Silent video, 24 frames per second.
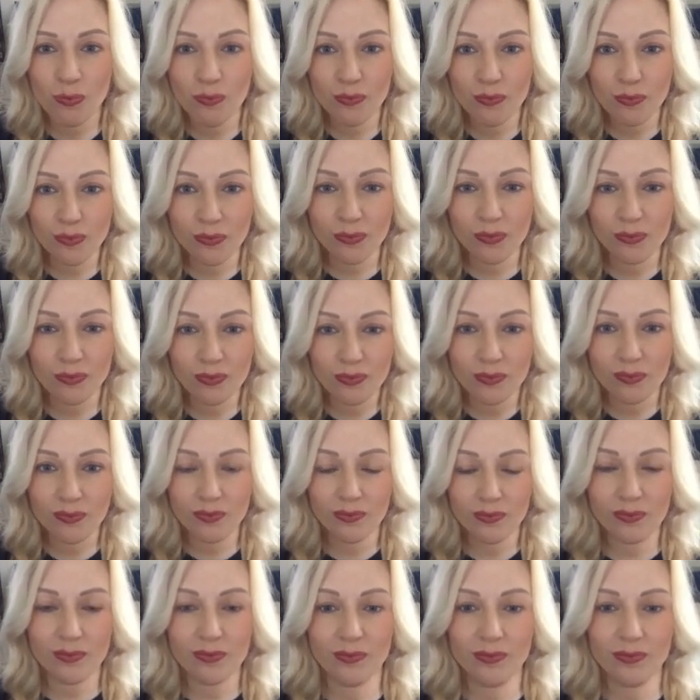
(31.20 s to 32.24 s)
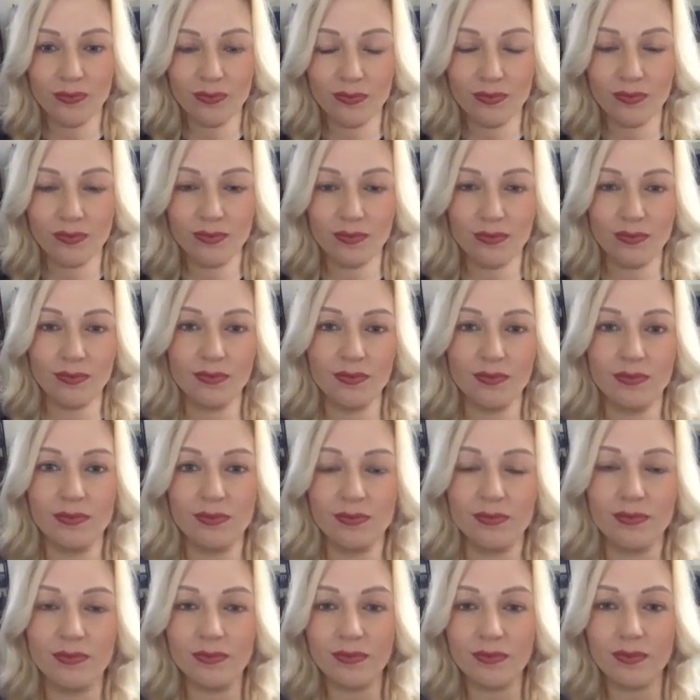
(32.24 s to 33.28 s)

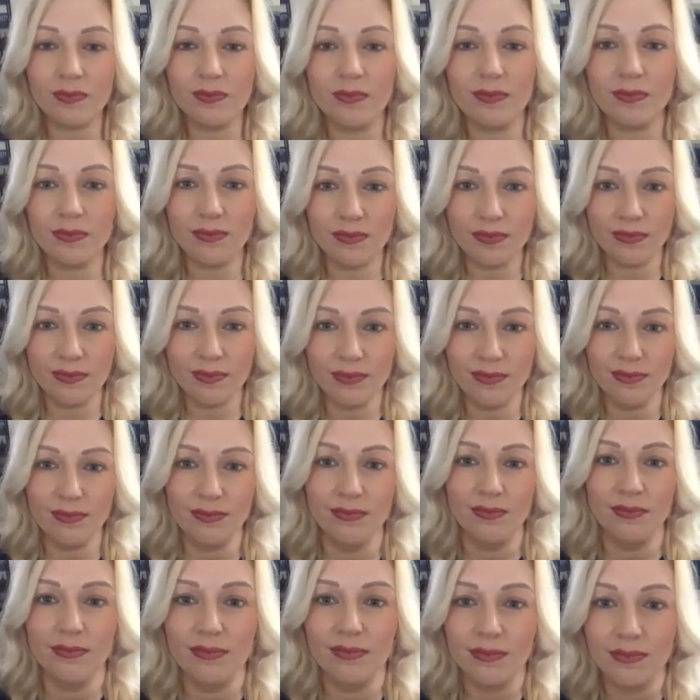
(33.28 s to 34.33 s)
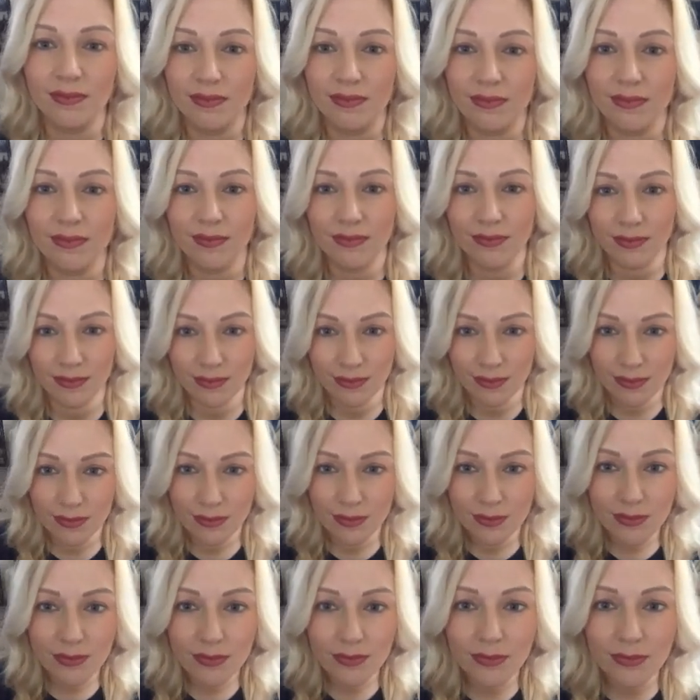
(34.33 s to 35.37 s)

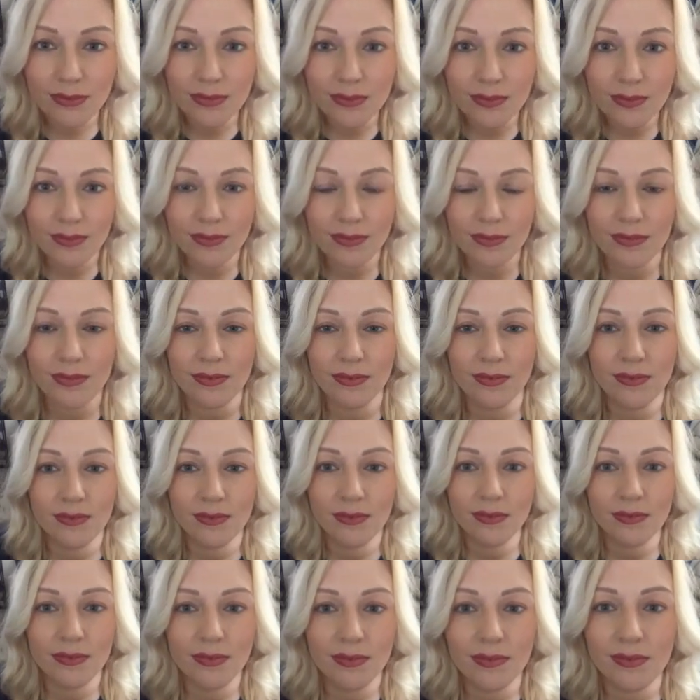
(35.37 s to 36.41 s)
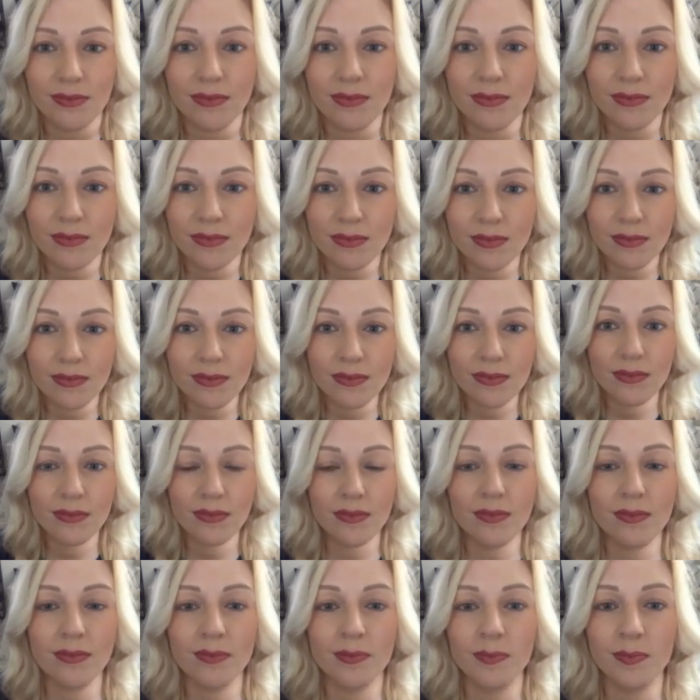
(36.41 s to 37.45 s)

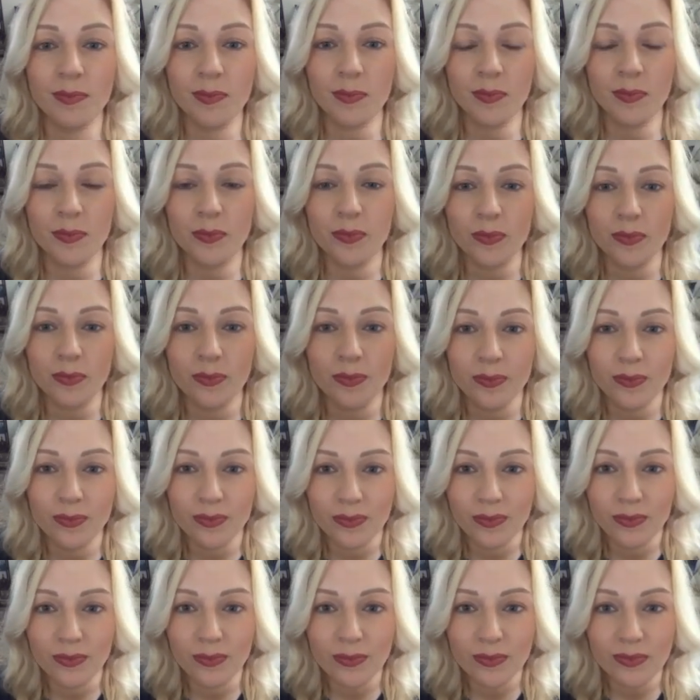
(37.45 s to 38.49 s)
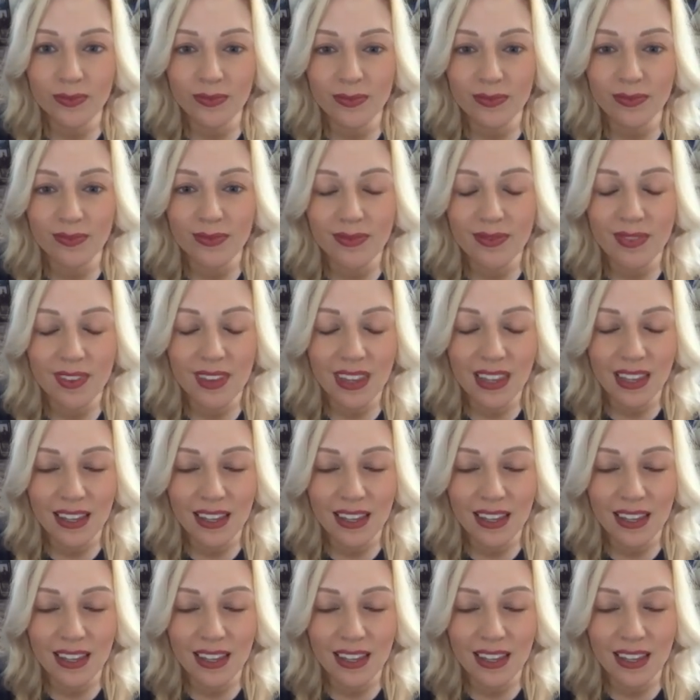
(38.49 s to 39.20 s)
[no speech]